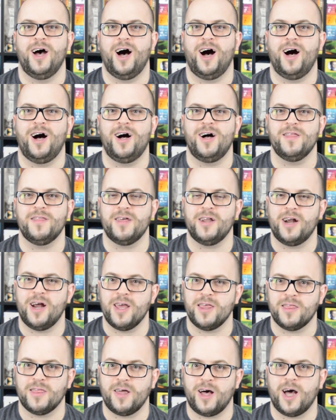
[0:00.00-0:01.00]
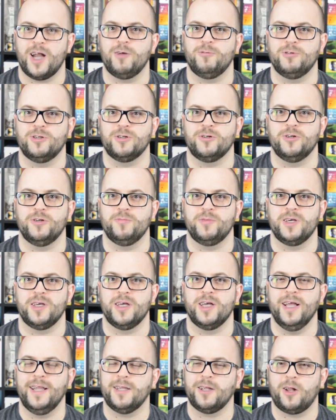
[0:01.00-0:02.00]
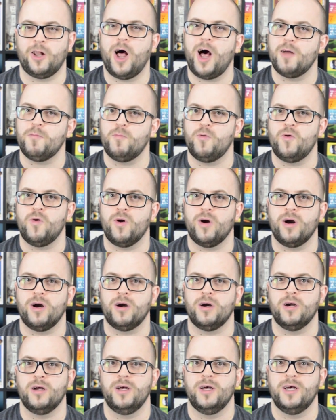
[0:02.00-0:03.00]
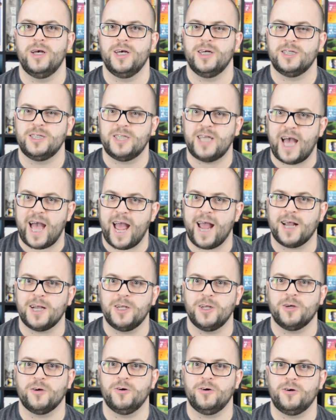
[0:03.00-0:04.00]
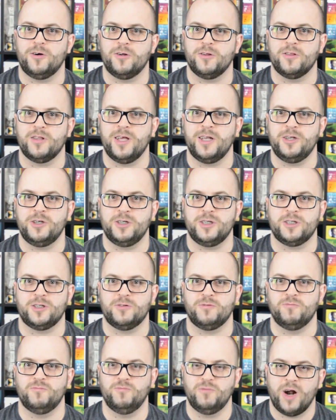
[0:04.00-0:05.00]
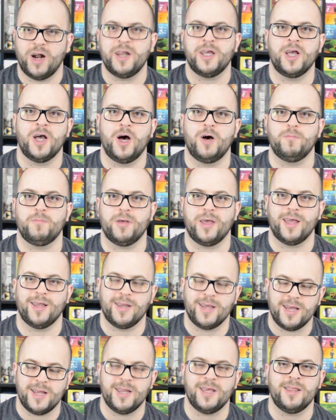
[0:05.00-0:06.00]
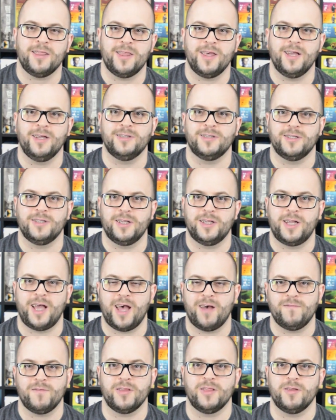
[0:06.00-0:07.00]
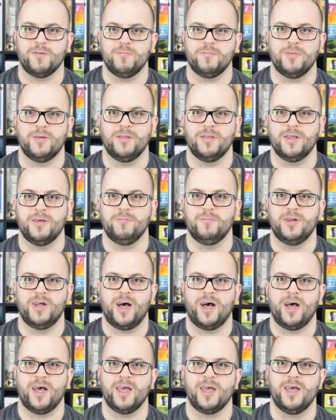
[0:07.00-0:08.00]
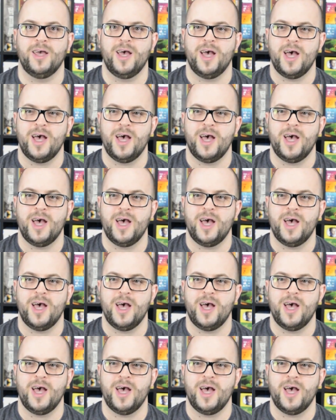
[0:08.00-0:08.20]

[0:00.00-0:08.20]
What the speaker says: than I thought it was going to be. It's a lot more tactical than just running up and hitting things and then having them die,